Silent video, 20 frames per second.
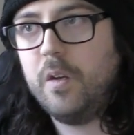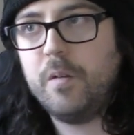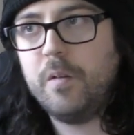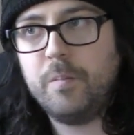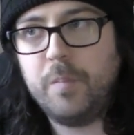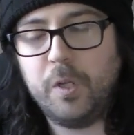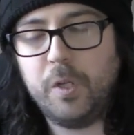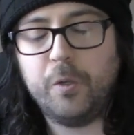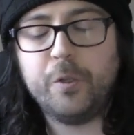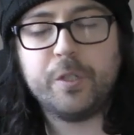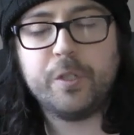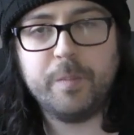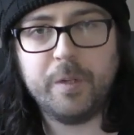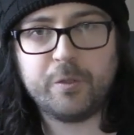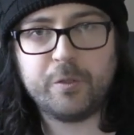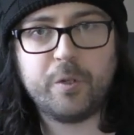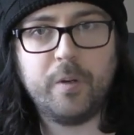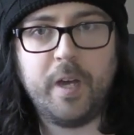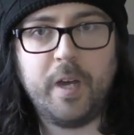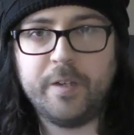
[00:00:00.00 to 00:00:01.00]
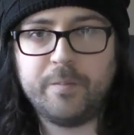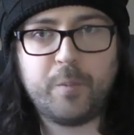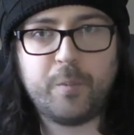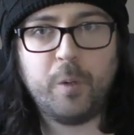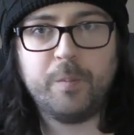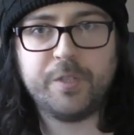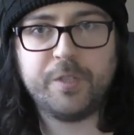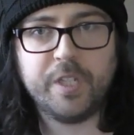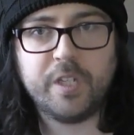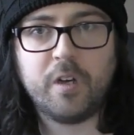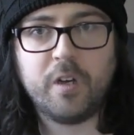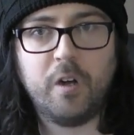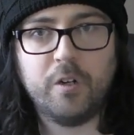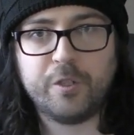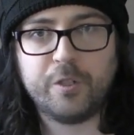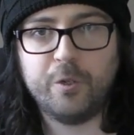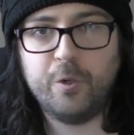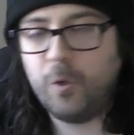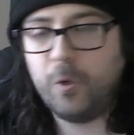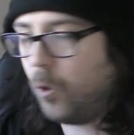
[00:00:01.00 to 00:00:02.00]
But losing Maelstrom, I'd probably say
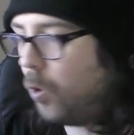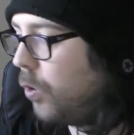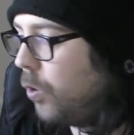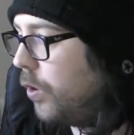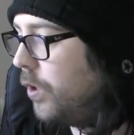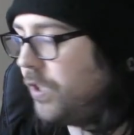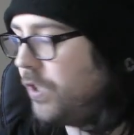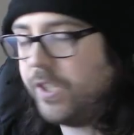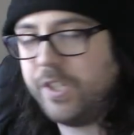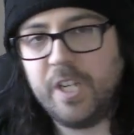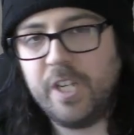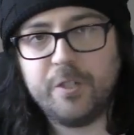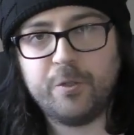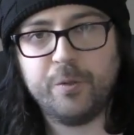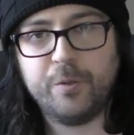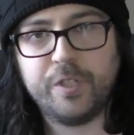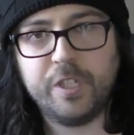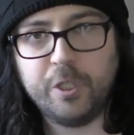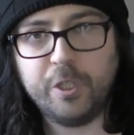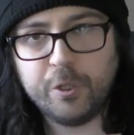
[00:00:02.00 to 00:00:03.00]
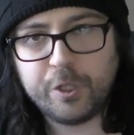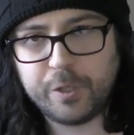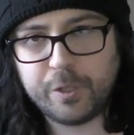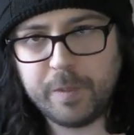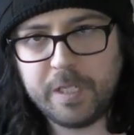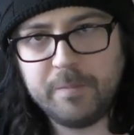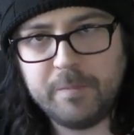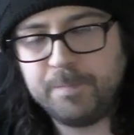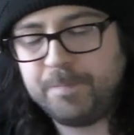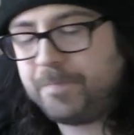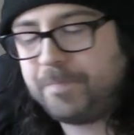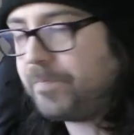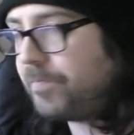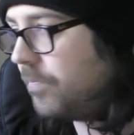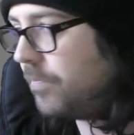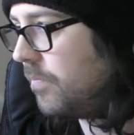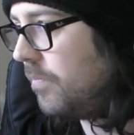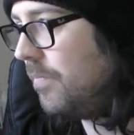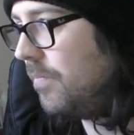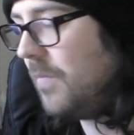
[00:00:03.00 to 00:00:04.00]
cards are no longer as essential as they used to be.
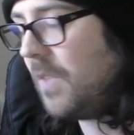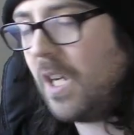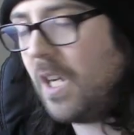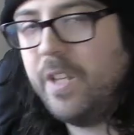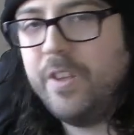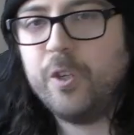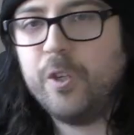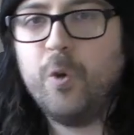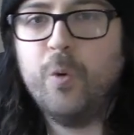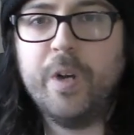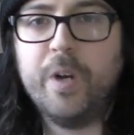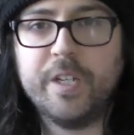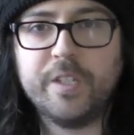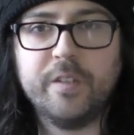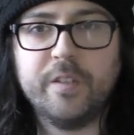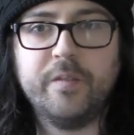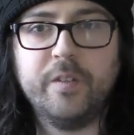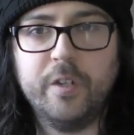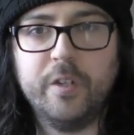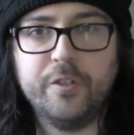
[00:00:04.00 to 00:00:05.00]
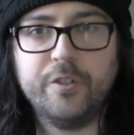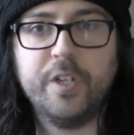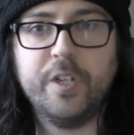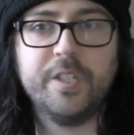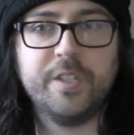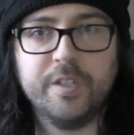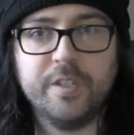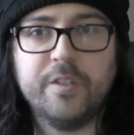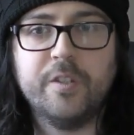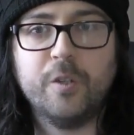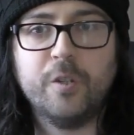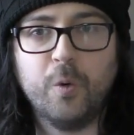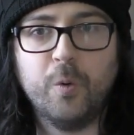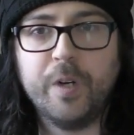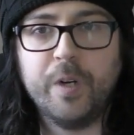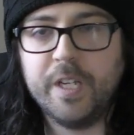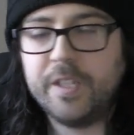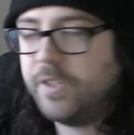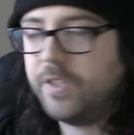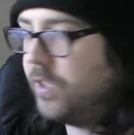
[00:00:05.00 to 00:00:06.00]
And the codex, if you're interested, the
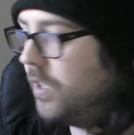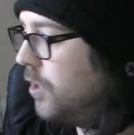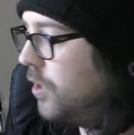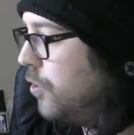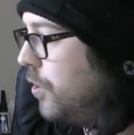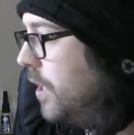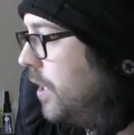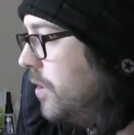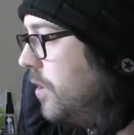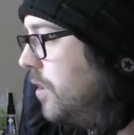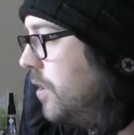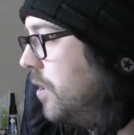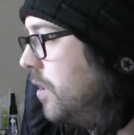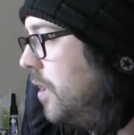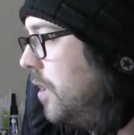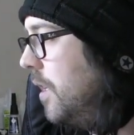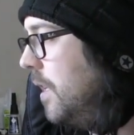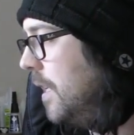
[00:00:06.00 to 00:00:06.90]
codex is interested.